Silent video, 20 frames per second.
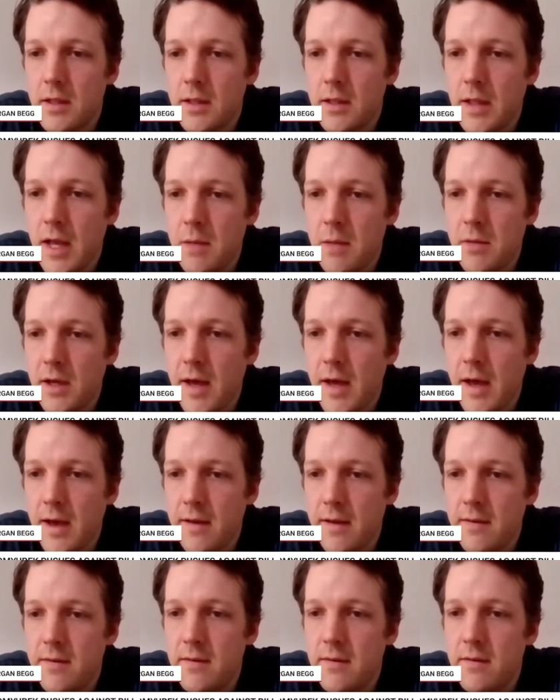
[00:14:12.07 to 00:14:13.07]
Labor
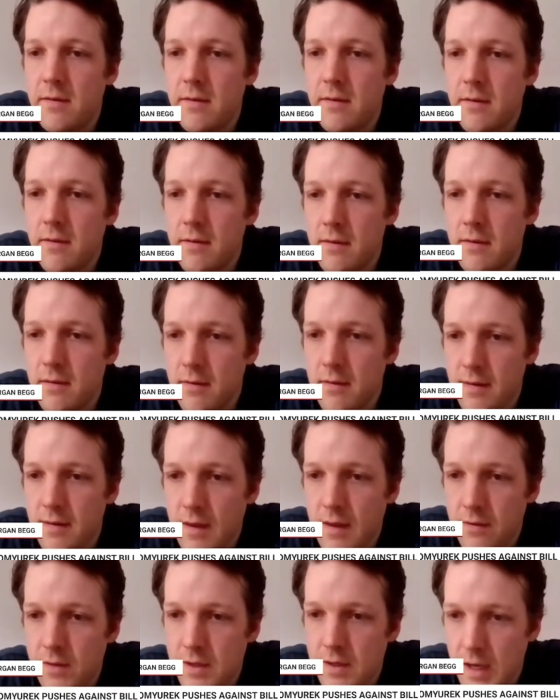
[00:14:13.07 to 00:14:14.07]
has
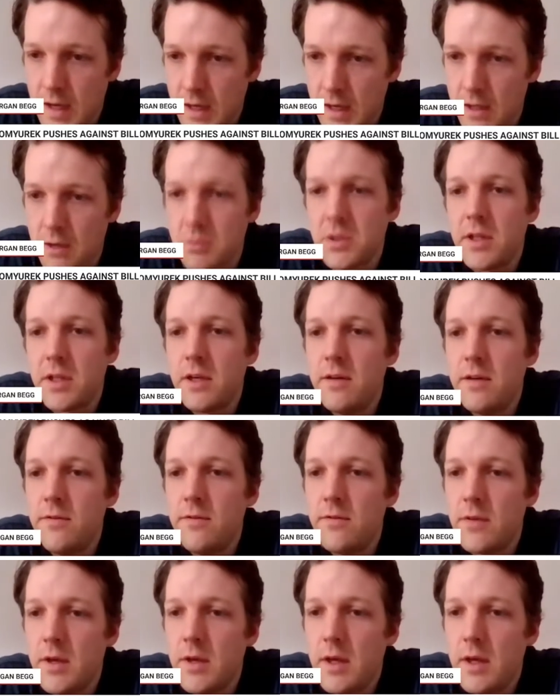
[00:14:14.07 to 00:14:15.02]
17, I believe,